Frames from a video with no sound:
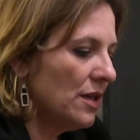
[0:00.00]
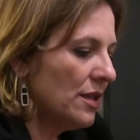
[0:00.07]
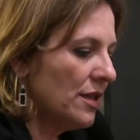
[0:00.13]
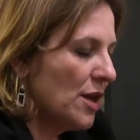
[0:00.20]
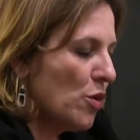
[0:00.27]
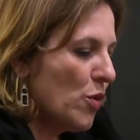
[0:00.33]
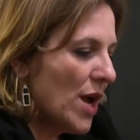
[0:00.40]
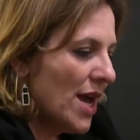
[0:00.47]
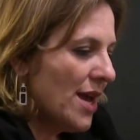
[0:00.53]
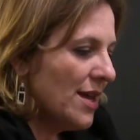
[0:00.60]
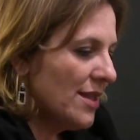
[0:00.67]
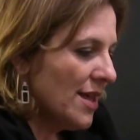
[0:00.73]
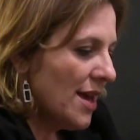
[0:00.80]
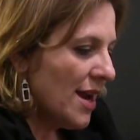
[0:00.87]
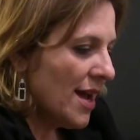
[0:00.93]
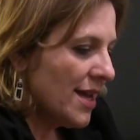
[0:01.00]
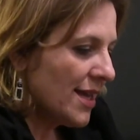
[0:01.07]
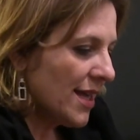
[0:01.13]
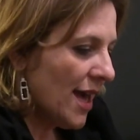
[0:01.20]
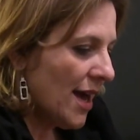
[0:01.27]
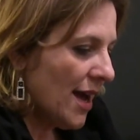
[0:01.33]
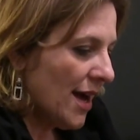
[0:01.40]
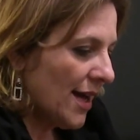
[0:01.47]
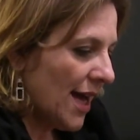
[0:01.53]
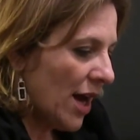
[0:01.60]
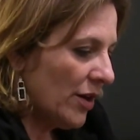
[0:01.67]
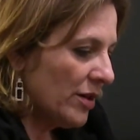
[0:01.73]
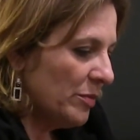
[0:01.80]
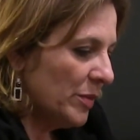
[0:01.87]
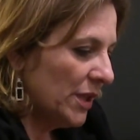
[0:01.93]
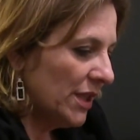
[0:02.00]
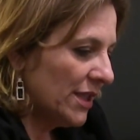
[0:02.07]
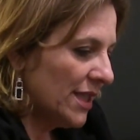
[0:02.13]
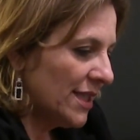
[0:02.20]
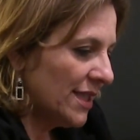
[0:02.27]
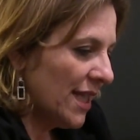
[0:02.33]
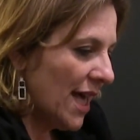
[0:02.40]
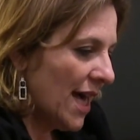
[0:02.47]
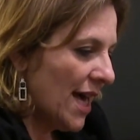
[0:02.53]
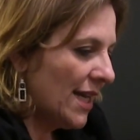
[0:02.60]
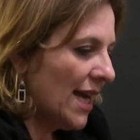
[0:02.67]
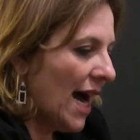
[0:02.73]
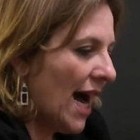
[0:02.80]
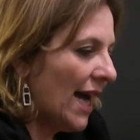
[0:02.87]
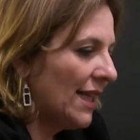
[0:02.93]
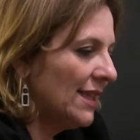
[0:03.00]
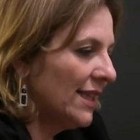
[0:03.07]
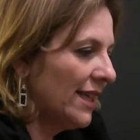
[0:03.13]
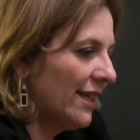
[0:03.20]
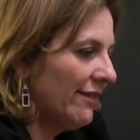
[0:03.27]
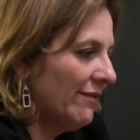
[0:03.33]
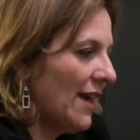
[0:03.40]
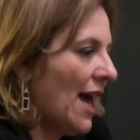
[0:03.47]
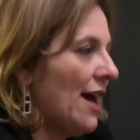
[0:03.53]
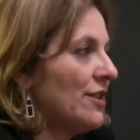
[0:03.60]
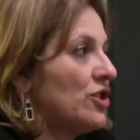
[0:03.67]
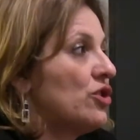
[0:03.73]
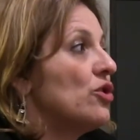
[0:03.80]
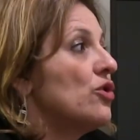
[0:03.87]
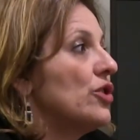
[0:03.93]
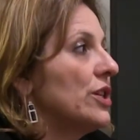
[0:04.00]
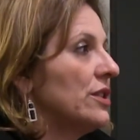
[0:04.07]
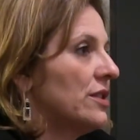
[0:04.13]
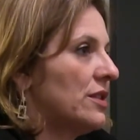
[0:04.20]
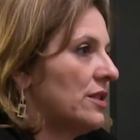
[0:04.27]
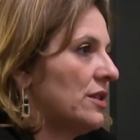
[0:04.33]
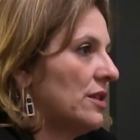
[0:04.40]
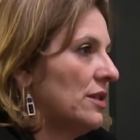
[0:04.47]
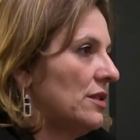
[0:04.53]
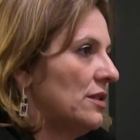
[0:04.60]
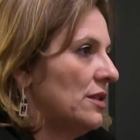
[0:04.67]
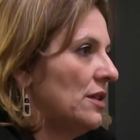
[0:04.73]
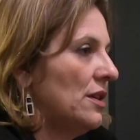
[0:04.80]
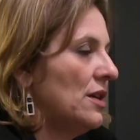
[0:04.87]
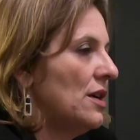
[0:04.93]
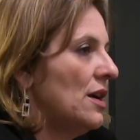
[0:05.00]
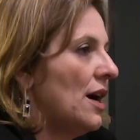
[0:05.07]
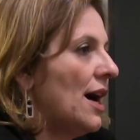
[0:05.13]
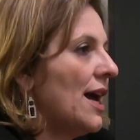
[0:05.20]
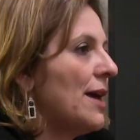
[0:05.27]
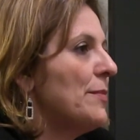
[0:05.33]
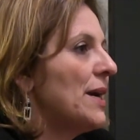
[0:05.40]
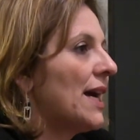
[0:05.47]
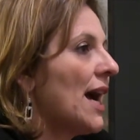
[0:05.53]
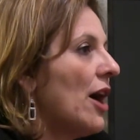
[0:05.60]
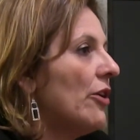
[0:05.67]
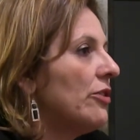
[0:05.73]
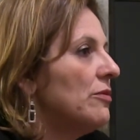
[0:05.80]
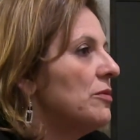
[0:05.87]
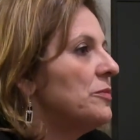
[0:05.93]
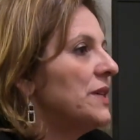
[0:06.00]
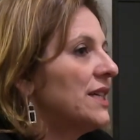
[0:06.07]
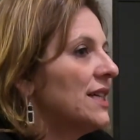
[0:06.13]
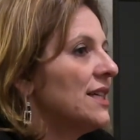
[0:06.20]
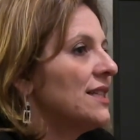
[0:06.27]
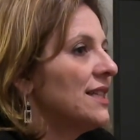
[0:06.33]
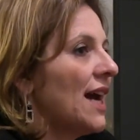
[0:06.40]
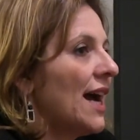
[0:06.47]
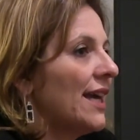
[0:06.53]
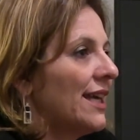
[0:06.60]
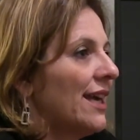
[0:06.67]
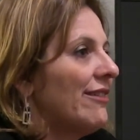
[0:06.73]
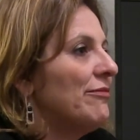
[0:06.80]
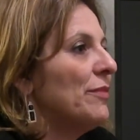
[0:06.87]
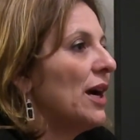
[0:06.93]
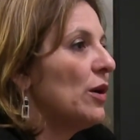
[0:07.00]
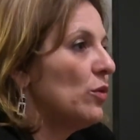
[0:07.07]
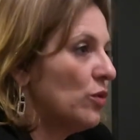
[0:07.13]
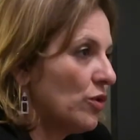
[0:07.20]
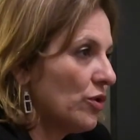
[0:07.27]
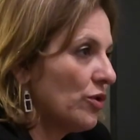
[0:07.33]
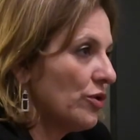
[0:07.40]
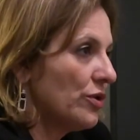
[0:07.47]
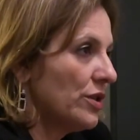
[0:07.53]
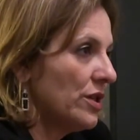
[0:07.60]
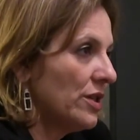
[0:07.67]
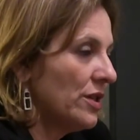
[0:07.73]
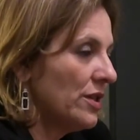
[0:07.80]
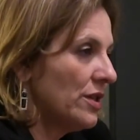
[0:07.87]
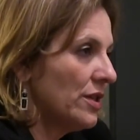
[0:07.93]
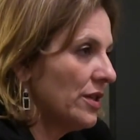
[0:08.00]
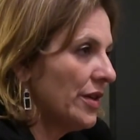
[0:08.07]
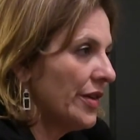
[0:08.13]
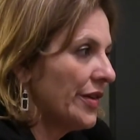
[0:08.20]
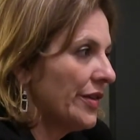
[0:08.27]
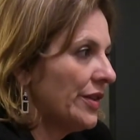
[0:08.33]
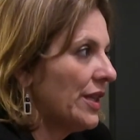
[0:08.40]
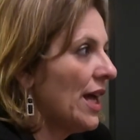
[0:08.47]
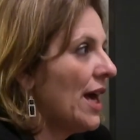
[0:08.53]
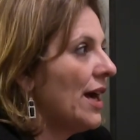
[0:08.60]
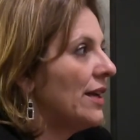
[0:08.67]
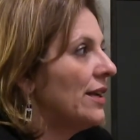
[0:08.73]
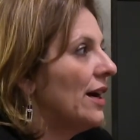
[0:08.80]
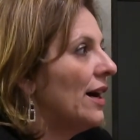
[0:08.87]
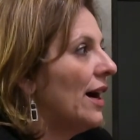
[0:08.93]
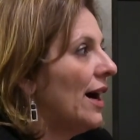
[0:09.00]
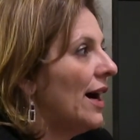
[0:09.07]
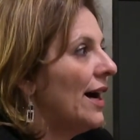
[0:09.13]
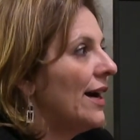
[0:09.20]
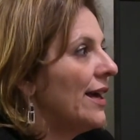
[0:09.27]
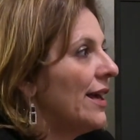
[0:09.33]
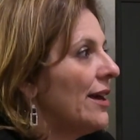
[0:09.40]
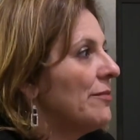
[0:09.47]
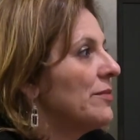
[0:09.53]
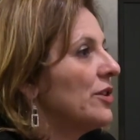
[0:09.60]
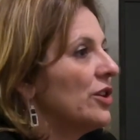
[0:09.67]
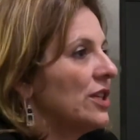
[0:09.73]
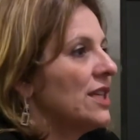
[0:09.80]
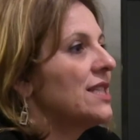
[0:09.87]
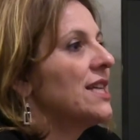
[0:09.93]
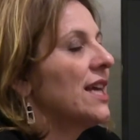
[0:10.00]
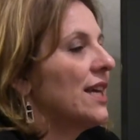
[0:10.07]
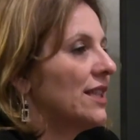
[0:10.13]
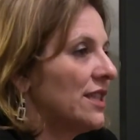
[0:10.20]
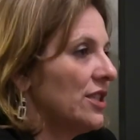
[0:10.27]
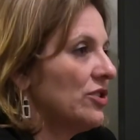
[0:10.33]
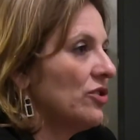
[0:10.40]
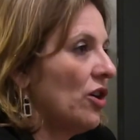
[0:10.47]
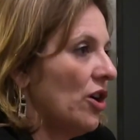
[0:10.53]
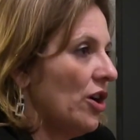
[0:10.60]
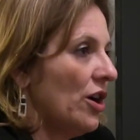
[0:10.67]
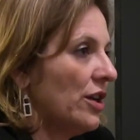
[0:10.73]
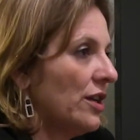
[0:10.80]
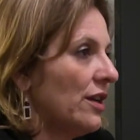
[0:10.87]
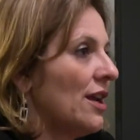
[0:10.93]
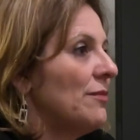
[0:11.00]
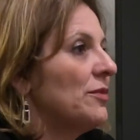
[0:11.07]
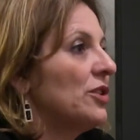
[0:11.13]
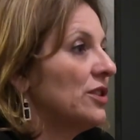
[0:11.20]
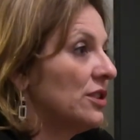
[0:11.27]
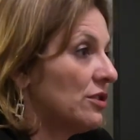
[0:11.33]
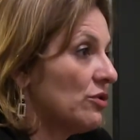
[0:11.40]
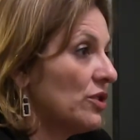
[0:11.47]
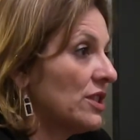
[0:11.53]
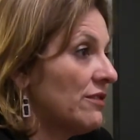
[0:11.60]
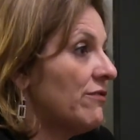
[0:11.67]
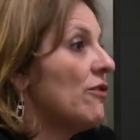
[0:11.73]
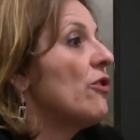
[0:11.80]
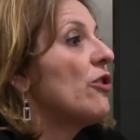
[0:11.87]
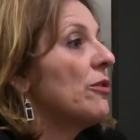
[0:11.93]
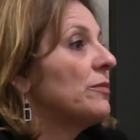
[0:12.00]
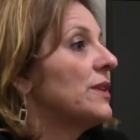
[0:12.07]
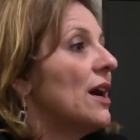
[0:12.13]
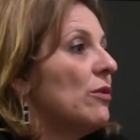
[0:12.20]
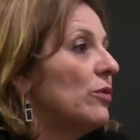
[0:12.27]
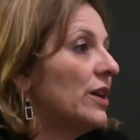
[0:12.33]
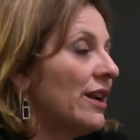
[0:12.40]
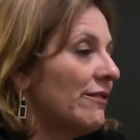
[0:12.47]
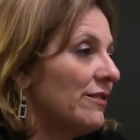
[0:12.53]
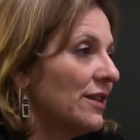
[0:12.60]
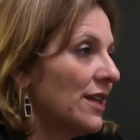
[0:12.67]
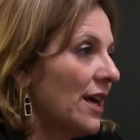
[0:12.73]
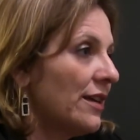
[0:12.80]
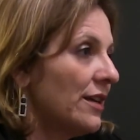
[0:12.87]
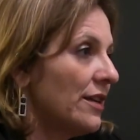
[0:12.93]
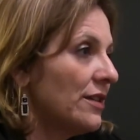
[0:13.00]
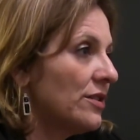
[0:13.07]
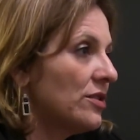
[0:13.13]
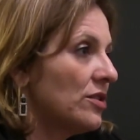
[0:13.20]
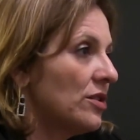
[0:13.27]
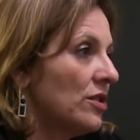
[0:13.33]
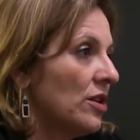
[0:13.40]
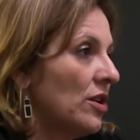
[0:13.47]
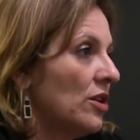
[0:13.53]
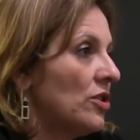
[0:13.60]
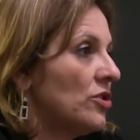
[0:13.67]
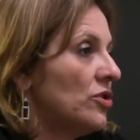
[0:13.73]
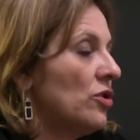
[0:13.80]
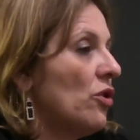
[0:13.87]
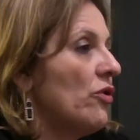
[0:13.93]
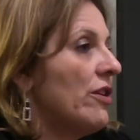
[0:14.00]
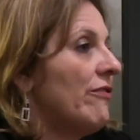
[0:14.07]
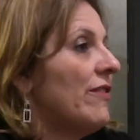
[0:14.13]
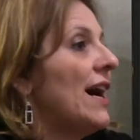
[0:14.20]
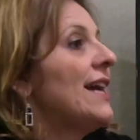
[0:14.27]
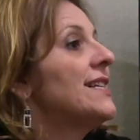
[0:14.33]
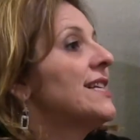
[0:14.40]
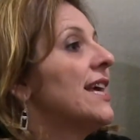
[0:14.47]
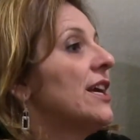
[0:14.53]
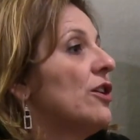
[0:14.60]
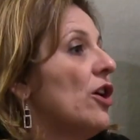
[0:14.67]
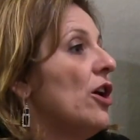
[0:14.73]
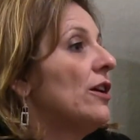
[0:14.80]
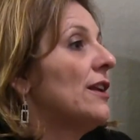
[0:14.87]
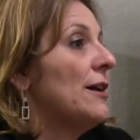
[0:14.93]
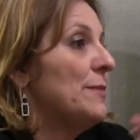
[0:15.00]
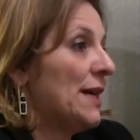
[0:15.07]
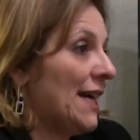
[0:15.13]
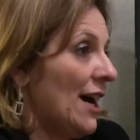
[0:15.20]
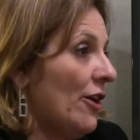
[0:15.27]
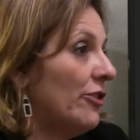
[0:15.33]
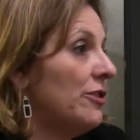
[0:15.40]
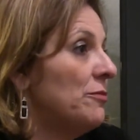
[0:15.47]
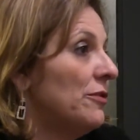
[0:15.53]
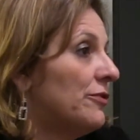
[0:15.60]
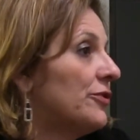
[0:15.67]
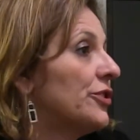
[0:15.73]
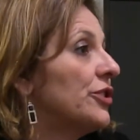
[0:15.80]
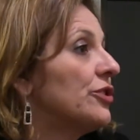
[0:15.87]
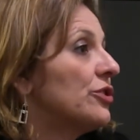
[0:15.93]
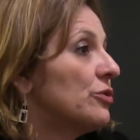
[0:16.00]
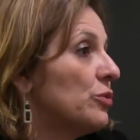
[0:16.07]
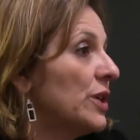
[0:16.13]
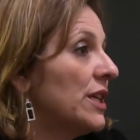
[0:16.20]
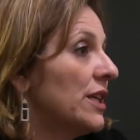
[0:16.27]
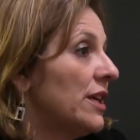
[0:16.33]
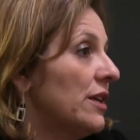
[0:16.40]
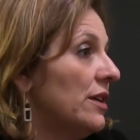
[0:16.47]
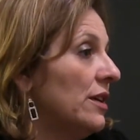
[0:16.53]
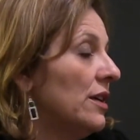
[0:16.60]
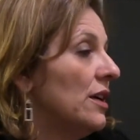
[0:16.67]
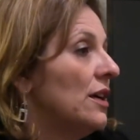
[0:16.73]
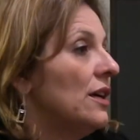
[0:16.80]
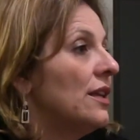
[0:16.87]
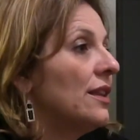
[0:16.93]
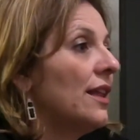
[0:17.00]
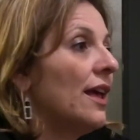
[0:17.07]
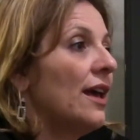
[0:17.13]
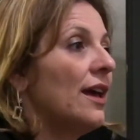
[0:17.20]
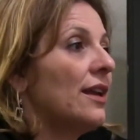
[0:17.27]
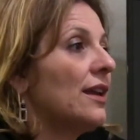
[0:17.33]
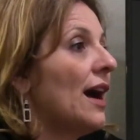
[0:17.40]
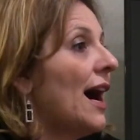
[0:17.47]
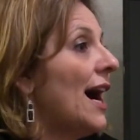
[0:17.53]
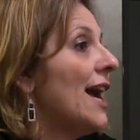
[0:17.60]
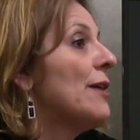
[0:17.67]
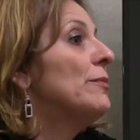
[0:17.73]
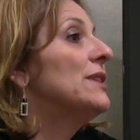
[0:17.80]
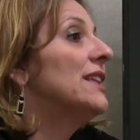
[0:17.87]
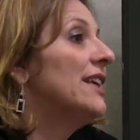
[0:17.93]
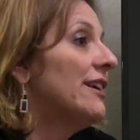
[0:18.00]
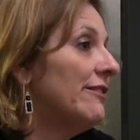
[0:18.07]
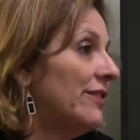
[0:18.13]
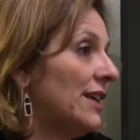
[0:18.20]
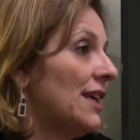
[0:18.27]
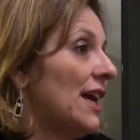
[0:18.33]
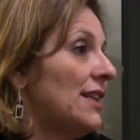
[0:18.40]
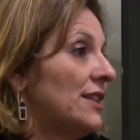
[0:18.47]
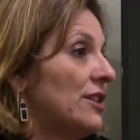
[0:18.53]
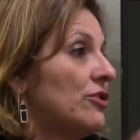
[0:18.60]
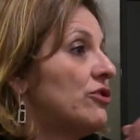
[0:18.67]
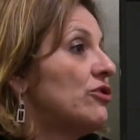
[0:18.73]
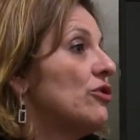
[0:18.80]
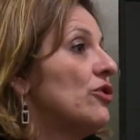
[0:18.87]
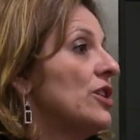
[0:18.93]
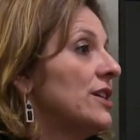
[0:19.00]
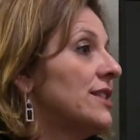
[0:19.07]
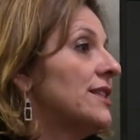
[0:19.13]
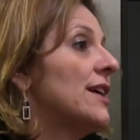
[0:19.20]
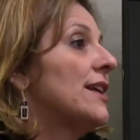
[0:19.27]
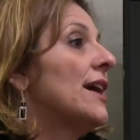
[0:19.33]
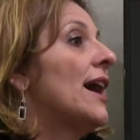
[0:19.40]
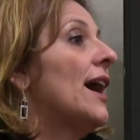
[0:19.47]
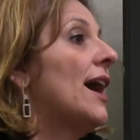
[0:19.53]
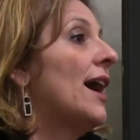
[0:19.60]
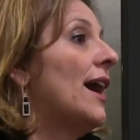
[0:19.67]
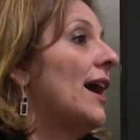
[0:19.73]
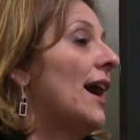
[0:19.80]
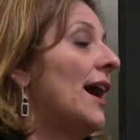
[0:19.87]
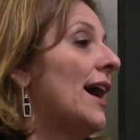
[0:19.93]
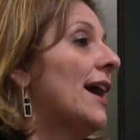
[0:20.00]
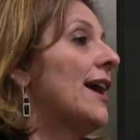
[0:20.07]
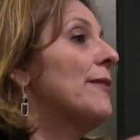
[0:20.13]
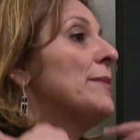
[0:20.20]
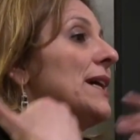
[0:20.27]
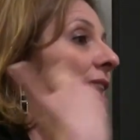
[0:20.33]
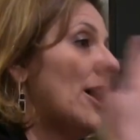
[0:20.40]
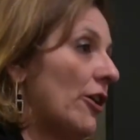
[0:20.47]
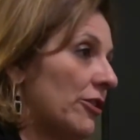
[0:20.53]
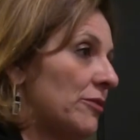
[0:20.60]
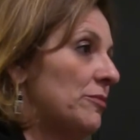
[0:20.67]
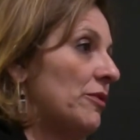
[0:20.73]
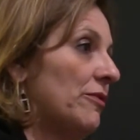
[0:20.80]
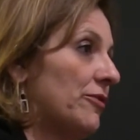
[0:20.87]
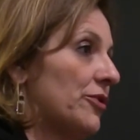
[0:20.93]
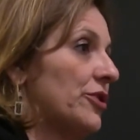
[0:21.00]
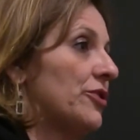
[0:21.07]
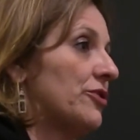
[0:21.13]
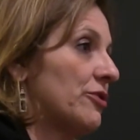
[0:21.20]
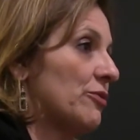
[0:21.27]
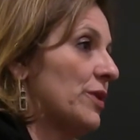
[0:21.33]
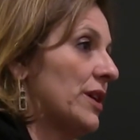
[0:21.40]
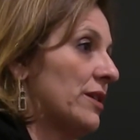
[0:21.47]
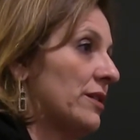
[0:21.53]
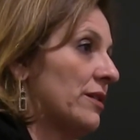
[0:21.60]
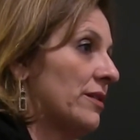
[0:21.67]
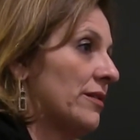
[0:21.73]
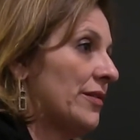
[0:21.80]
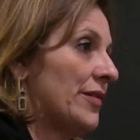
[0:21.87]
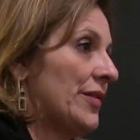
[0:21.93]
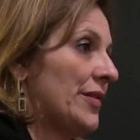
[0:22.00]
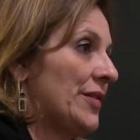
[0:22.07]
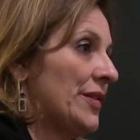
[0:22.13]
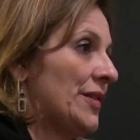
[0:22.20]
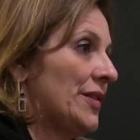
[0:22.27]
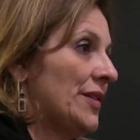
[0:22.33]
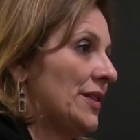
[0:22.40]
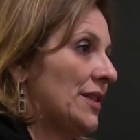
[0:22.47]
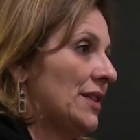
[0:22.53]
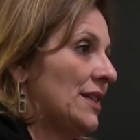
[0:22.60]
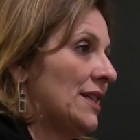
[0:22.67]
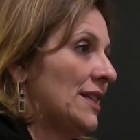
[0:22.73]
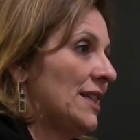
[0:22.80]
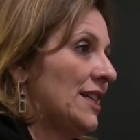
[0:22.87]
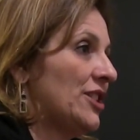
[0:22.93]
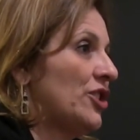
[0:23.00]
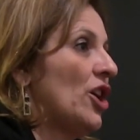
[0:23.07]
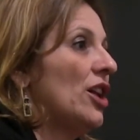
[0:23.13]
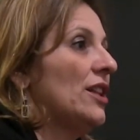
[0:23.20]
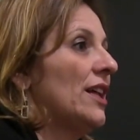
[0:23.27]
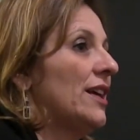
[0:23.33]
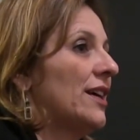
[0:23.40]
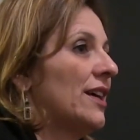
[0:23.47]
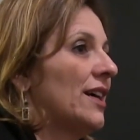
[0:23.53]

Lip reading: The way that I get accountability is that I leave at choice. I am accountable because I gave my word that I am going to take this on and I'm going to transform that whatever that is. So if I take on, I'm accountable for your winning, then I am leaving at the choice that I am accountable for you to win. It's not like...